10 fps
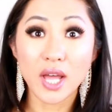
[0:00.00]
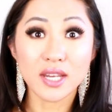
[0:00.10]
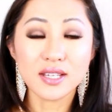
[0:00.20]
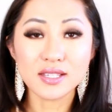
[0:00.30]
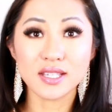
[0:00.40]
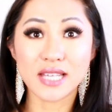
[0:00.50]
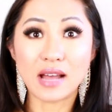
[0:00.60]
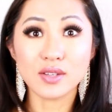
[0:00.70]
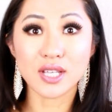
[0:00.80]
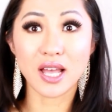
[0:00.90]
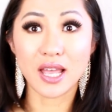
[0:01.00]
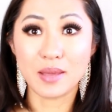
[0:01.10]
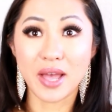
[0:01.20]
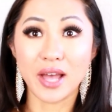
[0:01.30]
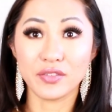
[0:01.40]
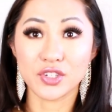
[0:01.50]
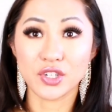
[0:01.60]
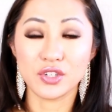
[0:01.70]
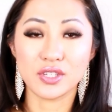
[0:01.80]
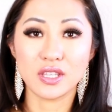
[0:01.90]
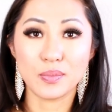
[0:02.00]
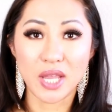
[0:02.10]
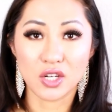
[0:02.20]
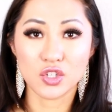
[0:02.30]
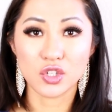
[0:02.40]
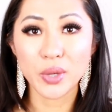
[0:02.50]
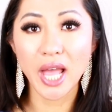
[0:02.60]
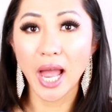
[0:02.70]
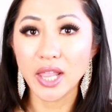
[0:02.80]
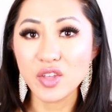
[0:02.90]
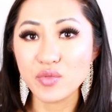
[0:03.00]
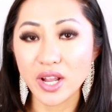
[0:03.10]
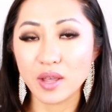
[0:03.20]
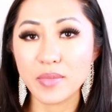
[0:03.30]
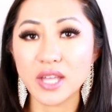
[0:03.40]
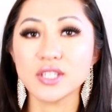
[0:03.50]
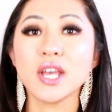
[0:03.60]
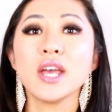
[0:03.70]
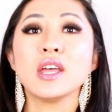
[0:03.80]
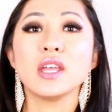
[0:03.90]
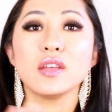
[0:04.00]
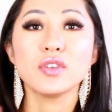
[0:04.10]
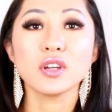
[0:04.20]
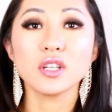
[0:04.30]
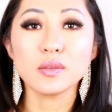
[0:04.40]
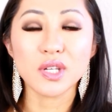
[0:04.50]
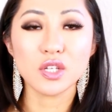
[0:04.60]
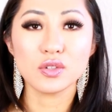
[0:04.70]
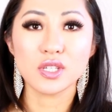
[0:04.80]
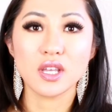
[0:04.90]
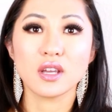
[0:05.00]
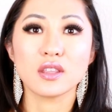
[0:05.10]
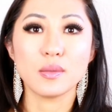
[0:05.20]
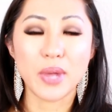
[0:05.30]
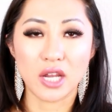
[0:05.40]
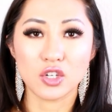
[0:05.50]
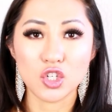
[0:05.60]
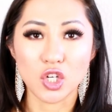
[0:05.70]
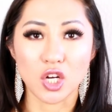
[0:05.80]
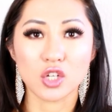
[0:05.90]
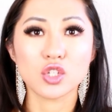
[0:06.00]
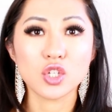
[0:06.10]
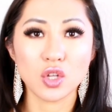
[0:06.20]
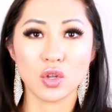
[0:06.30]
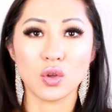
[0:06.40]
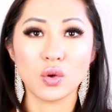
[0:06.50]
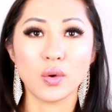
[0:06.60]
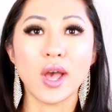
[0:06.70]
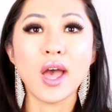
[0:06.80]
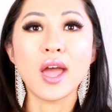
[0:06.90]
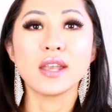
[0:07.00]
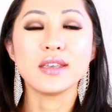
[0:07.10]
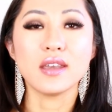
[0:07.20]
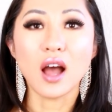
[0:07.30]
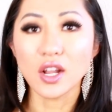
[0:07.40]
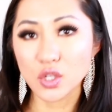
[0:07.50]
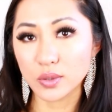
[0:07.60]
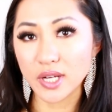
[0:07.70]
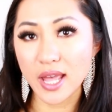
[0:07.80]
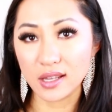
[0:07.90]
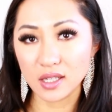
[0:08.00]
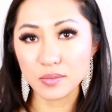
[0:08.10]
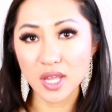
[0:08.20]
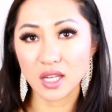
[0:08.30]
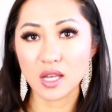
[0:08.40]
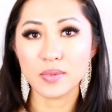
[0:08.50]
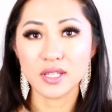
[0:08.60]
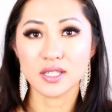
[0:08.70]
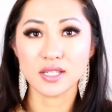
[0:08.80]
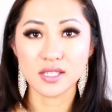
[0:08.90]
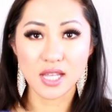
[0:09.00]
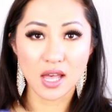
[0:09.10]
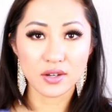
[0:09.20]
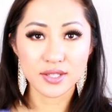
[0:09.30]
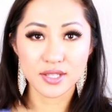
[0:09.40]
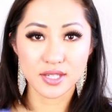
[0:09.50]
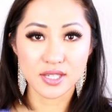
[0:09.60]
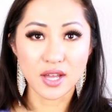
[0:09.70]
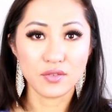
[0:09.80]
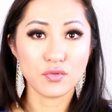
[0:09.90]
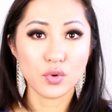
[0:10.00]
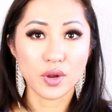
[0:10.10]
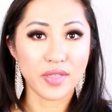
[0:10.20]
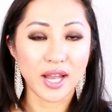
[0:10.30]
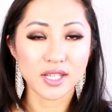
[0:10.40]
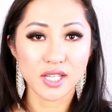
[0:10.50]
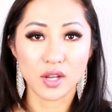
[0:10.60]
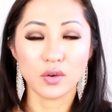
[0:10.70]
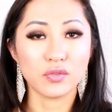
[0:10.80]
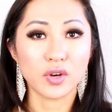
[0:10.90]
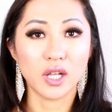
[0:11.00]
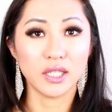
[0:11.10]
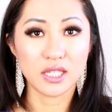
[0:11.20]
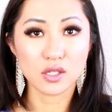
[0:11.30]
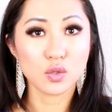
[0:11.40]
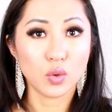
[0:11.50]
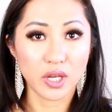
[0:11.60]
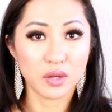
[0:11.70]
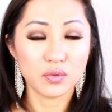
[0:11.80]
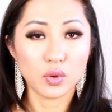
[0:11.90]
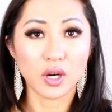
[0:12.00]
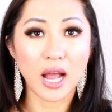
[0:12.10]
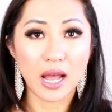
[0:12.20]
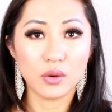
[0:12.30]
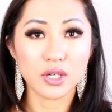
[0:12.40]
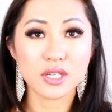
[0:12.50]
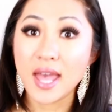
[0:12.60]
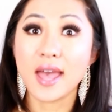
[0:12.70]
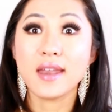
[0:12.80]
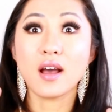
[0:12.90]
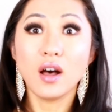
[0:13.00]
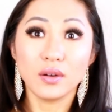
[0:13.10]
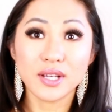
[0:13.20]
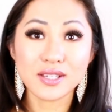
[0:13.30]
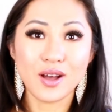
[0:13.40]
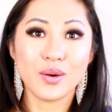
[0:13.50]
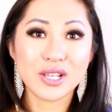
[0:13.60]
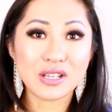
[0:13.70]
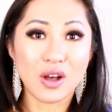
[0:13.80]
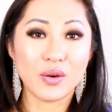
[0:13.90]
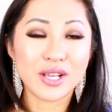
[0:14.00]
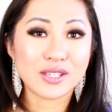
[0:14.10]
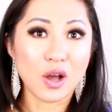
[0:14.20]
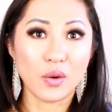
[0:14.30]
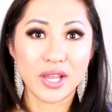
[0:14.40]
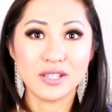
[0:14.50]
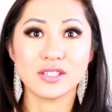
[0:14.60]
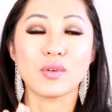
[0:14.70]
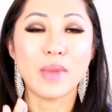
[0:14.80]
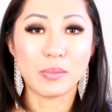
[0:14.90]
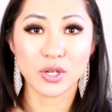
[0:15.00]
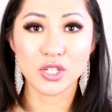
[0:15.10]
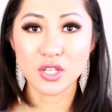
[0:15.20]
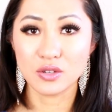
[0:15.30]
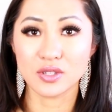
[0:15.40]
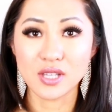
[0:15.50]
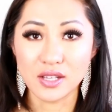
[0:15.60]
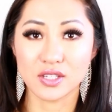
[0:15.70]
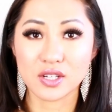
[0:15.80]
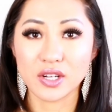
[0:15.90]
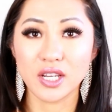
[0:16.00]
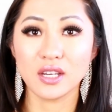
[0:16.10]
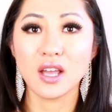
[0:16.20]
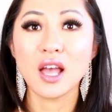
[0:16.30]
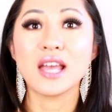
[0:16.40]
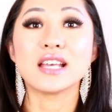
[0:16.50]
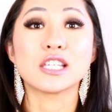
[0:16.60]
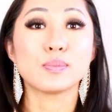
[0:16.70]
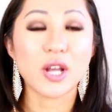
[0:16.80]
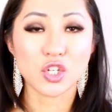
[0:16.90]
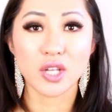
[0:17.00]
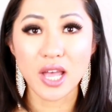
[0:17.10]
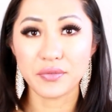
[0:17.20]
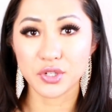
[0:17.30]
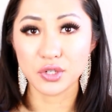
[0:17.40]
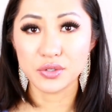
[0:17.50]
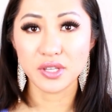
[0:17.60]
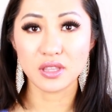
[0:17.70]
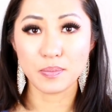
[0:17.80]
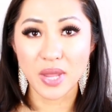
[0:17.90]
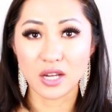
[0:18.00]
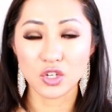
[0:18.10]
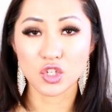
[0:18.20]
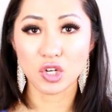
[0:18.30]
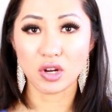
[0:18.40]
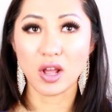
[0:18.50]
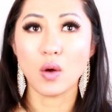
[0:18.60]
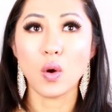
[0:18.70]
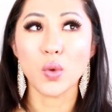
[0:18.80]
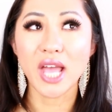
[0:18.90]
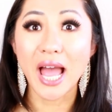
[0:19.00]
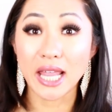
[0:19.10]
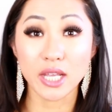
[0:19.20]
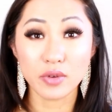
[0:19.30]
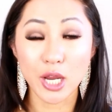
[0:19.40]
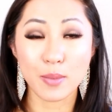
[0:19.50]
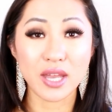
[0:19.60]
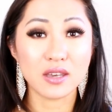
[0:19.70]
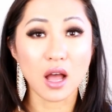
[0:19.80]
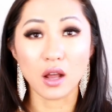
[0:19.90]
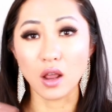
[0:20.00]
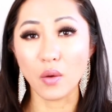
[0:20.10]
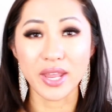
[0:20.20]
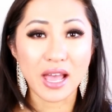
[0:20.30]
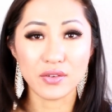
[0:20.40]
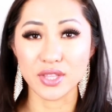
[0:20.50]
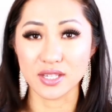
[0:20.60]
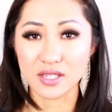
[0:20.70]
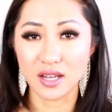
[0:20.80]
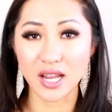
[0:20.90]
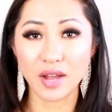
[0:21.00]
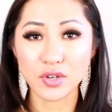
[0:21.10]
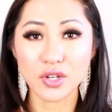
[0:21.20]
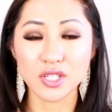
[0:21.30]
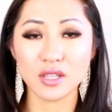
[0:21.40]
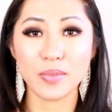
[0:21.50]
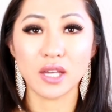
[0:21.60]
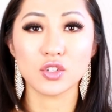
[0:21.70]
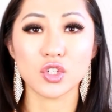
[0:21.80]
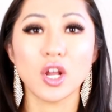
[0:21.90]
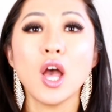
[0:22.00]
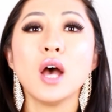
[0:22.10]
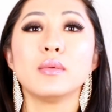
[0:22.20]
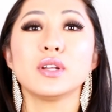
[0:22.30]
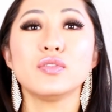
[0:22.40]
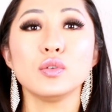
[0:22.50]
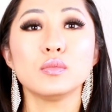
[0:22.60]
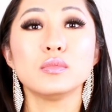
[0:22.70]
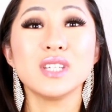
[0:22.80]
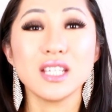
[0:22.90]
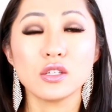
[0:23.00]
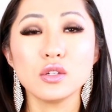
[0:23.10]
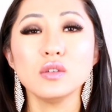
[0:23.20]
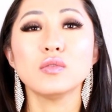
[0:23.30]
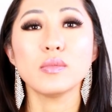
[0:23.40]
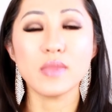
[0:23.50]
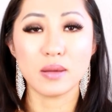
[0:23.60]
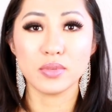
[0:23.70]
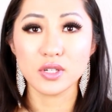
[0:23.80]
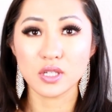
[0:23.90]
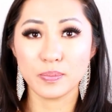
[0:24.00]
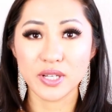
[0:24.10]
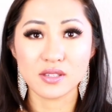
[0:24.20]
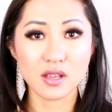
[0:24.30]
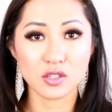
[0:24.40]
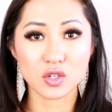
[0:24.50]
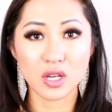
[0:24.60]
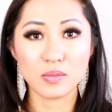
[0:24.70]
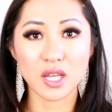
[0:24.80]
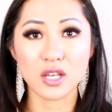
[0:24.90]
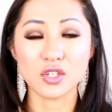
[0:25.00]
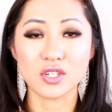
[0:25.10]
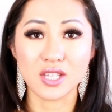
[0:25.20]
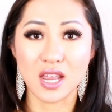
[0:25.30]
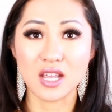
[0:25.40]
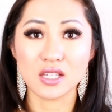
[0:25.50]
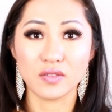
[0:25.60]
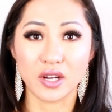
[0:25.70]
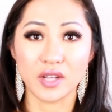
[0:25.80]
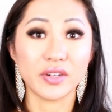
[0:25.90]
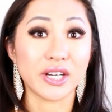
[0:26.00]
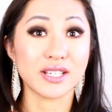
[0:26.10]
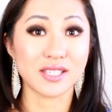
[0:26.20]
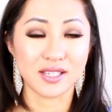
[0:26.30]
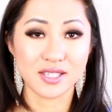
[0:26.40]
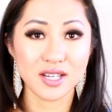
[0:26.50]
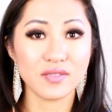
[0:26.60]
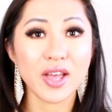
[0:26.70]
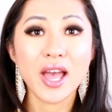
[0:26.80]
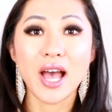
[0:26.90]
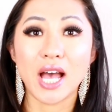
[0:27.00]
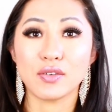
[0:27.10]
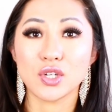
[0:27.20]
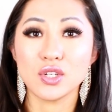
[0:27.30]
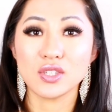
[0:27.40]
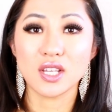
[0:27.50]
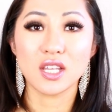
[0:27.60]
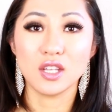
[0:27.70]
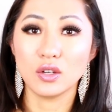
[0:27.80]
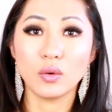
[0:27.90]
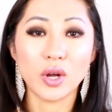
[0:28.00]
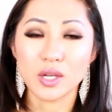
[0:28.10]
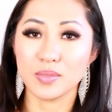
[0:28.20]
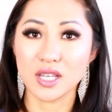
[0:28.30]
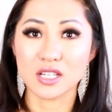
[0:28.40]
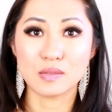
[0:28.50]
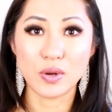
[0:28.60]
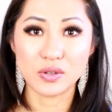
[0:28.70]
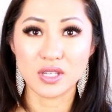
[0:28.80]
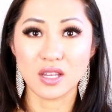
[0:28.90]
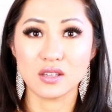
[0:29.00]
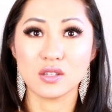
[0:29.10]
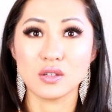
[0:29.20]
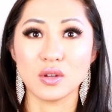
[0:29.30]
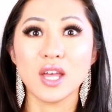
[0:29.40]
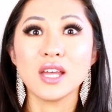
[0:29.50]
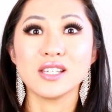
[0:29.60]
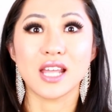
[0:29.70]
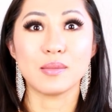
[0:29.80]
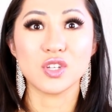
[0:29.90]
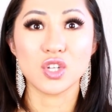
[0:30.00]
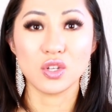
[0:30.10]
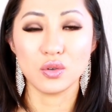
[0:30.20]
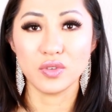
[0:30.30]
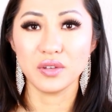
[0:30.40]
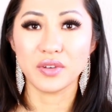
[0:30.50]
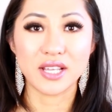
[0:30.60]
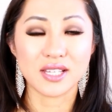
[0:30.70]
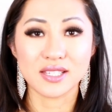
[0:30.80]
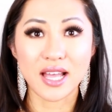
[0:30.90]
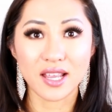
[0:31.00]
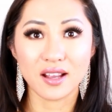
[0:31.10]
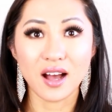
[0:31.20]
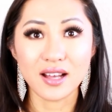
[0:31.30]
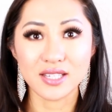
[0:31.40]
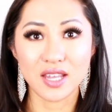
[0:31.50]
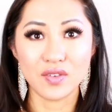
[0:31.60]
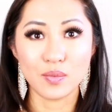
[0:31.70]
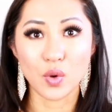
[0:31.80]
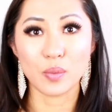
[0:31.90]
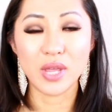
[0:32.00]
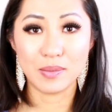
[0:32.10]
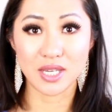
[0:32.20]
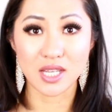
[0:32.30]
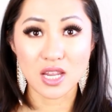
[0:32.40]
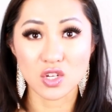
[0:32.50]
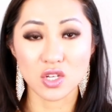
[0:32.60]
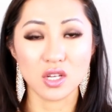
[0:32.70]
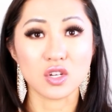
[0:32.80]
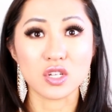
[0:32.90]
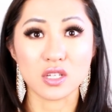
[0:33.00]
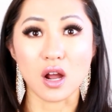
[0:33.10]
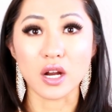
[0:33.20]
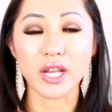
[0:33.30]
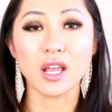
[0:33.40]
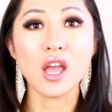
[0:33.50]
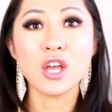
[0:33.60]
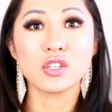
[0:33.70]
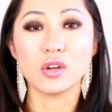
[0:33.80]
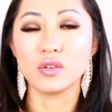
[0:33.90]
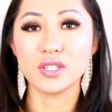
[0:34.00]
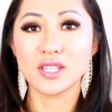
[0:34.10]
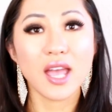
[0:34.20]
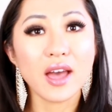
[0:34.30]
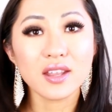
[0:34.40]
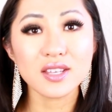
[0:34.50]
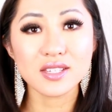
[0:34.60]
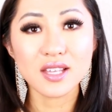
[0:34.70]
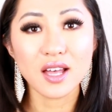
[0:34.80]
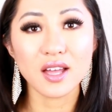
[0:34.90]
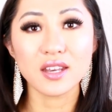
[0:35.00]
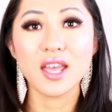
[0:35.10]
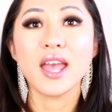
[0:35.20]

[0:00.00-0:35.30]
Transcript: is the downtime after using the Banisher? We highly recommend if you're going to be using the Banisher to not wear any makeup and to stay out of the sun for that day or for at least 24 hours. And always, always, always, always remember to use sunscreen especially after using the banisher. We highly recommend not going out in the sun after using the banisher, but if you need to, remember to put sunscreen because your skin is very, very sensitive after using it and you don't want to be exposing it to damaging UV rays because that can cause even more pigmentation in your scarring. So stay out of the sun.